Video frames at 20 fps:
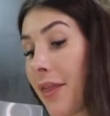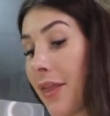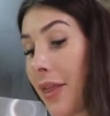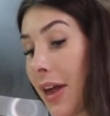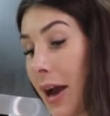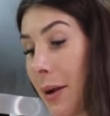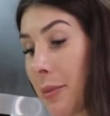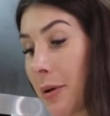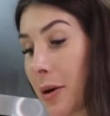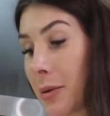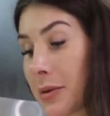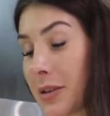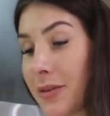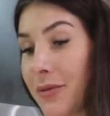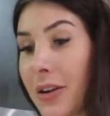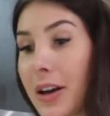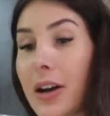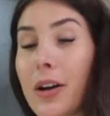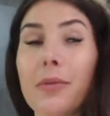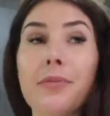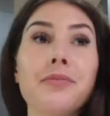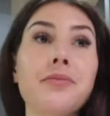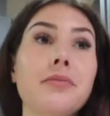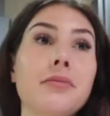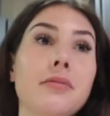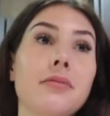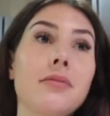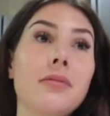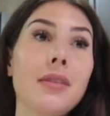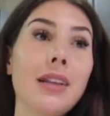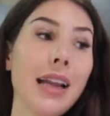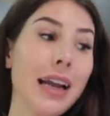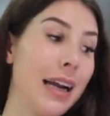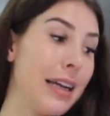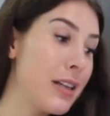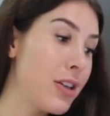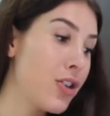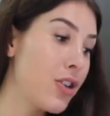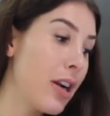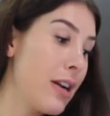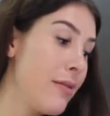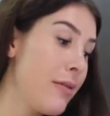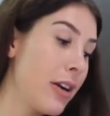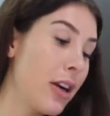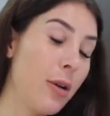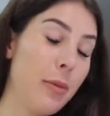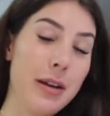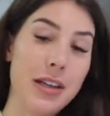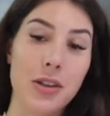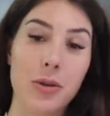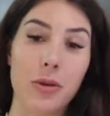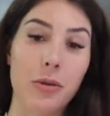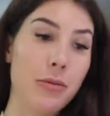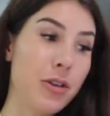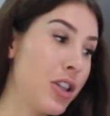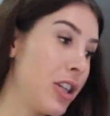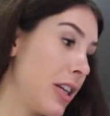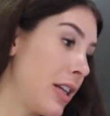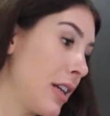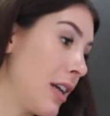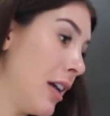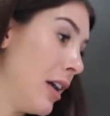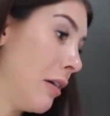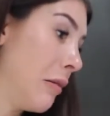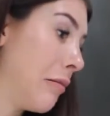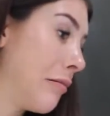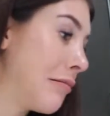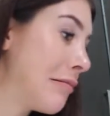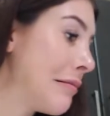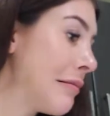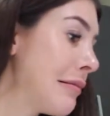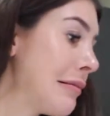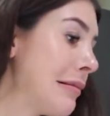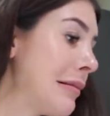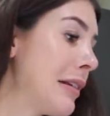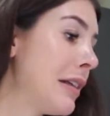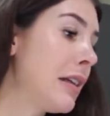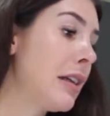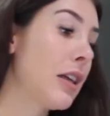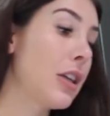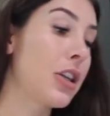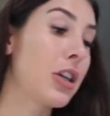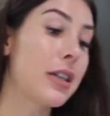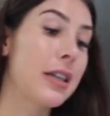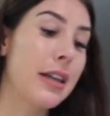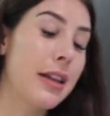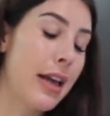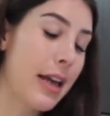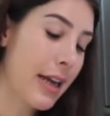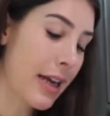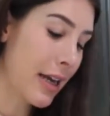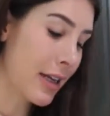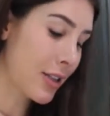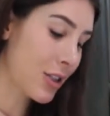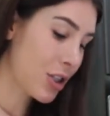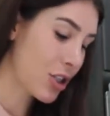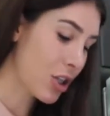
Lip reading: that part was a fail. I should try and figure out my sewing machine. Not done that yet.